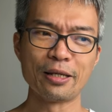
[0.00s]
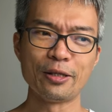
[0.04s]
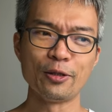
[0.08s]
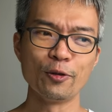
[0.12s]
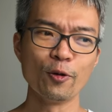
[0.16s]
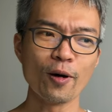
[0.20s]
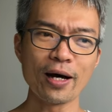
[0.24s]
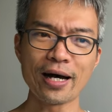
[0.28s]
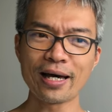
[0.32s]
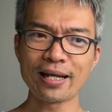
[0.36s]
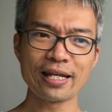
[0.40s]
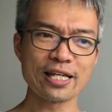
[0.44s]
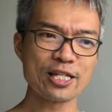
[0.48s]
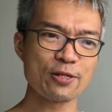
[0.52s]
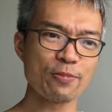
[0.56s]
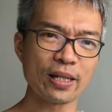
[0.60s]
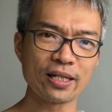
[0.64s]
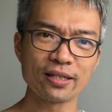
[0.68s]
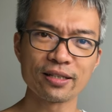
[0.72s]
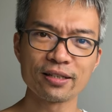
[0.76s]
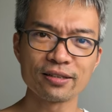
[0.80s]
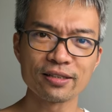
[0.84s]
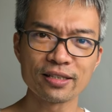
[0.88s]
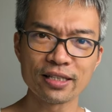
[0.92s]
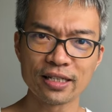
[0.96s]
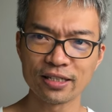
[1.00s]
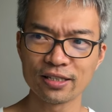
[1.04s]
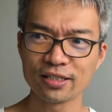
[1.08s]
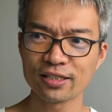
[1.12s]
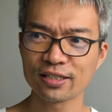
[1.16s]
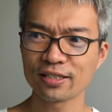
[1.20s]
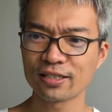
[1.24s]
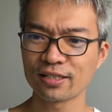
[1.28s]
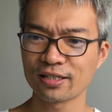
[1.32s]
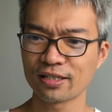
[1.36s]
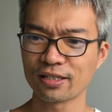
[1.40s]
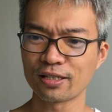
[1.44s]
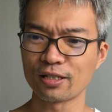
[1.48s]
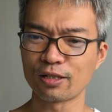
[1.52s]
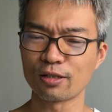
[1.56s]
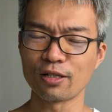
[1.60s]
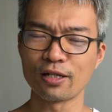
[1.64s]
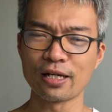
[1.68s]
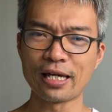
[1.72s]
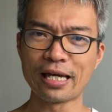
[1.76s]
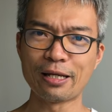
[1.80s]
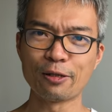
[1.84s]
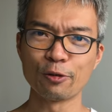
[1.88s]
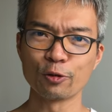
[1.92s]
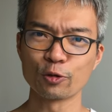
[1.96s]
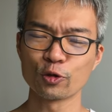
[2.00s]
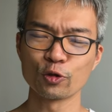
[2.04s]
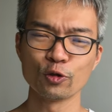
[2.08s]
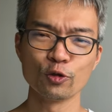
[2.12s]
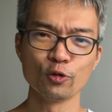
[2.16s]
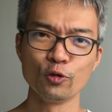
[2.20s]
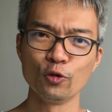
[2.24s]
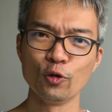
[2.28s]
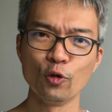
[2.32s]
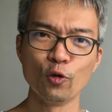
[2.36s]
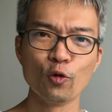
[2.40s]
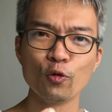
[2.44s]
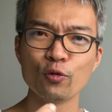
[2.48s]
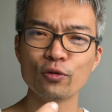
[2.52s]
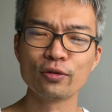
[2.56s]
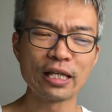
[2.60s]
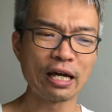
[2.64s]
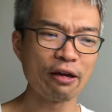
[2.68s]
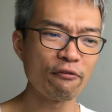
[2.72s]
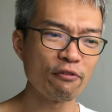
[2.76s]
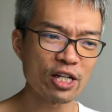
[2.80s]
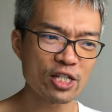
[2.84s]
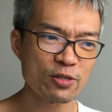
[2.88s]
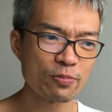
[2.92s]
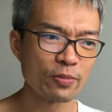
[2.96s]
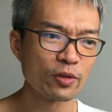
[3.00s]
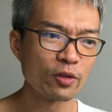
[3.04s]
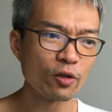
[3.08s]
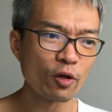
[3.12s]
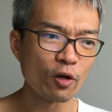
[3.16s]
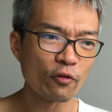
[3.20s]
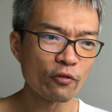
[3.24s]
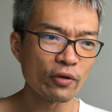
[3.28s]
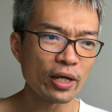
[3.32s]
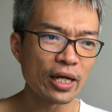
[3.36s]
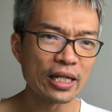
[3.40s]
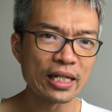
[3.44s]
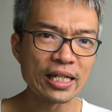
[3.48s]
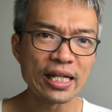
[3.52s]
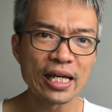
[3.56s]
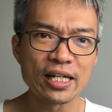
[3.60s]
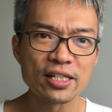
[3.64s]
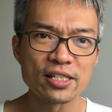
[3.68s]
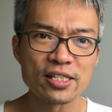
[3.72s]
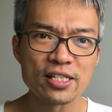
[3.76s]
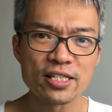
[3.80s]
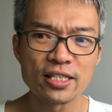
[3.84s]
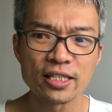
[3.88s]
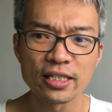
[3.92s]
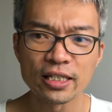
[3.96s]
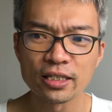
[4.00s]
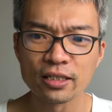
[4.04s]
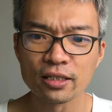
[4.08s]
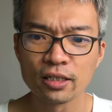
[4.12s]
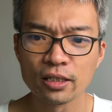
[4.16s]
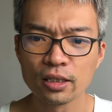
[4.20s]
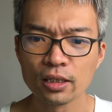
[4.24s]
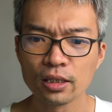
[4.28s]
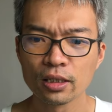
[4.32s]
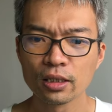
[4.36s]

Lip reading: No unexpected things, and also no divestment of any existing